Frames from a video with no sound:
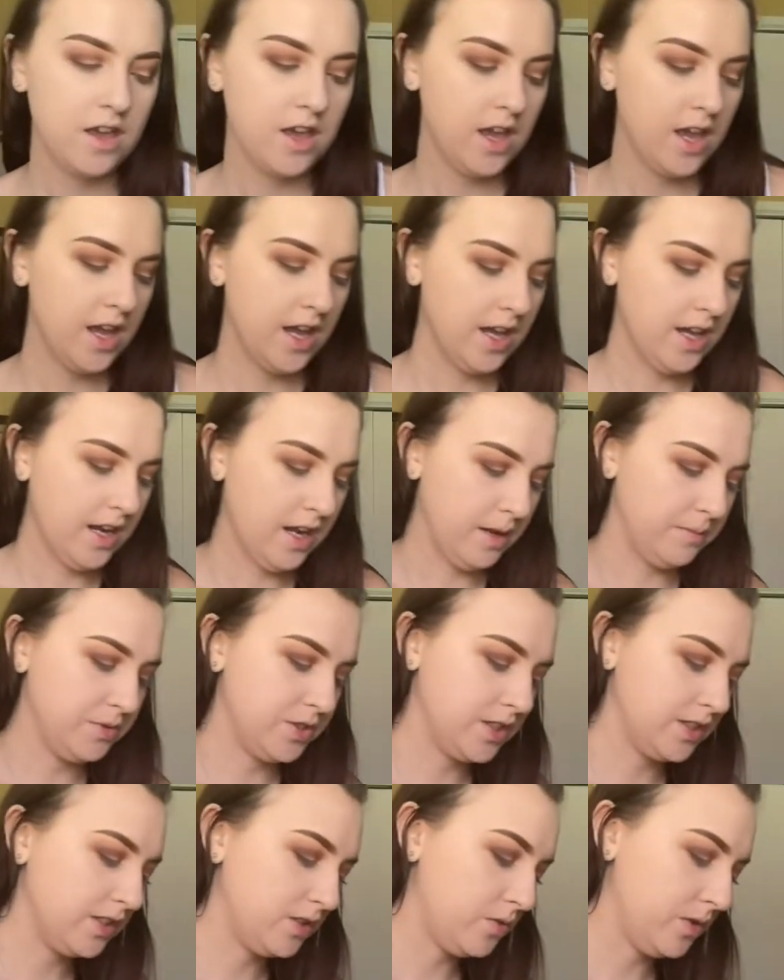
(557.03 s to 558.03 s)
And I'm
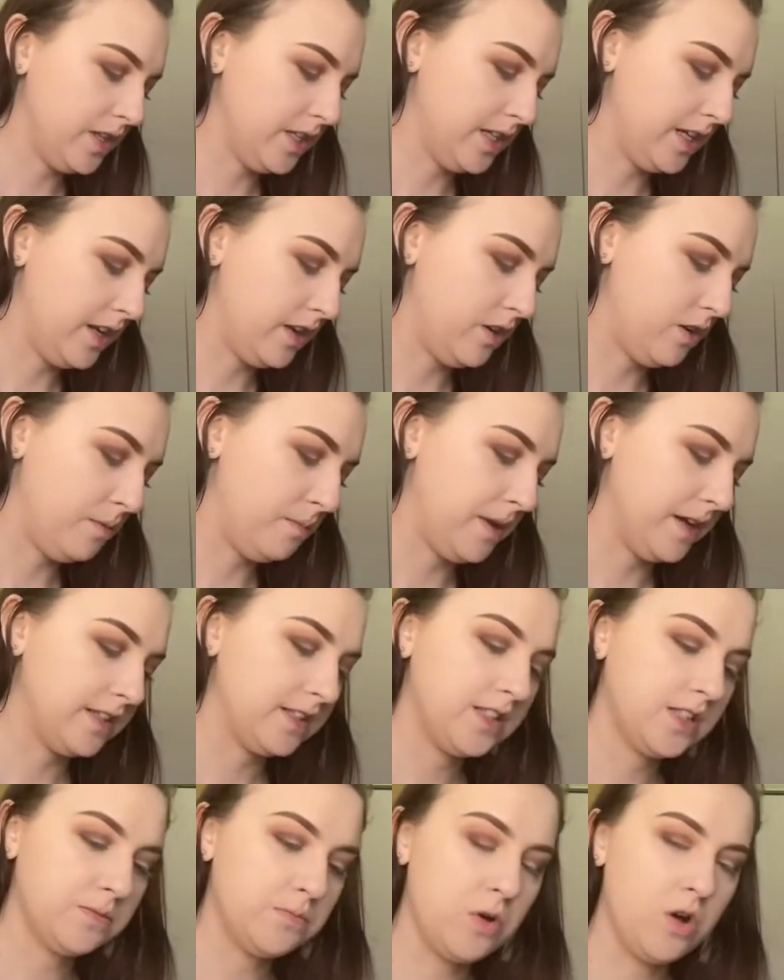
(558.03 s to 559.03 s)
just going to get it on my
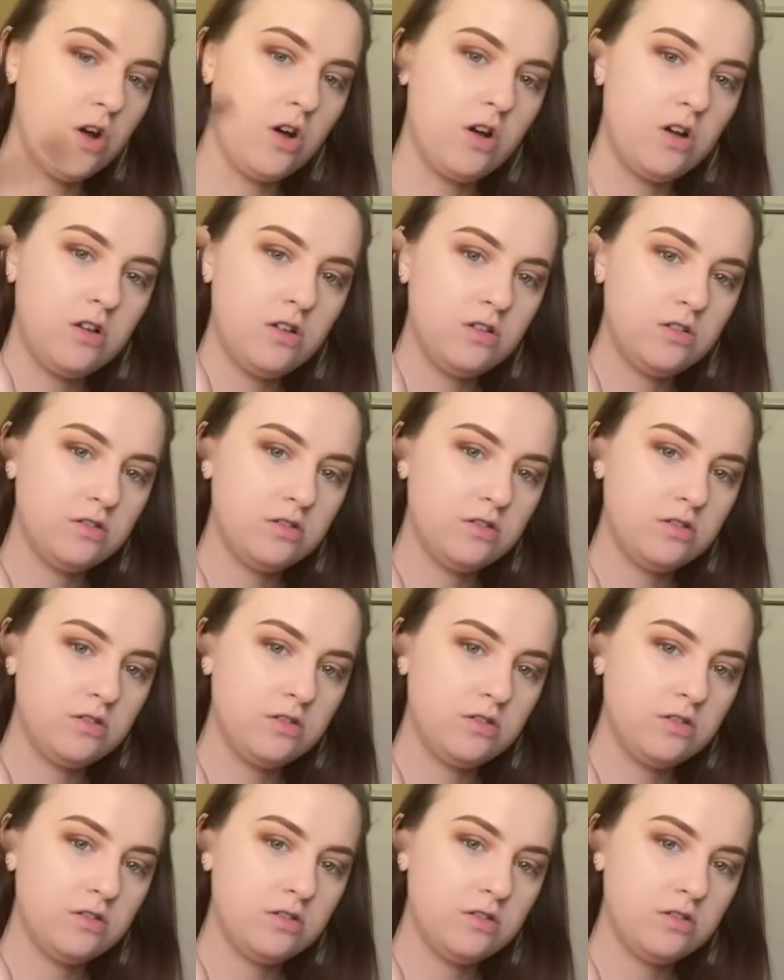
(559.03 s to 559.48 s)
small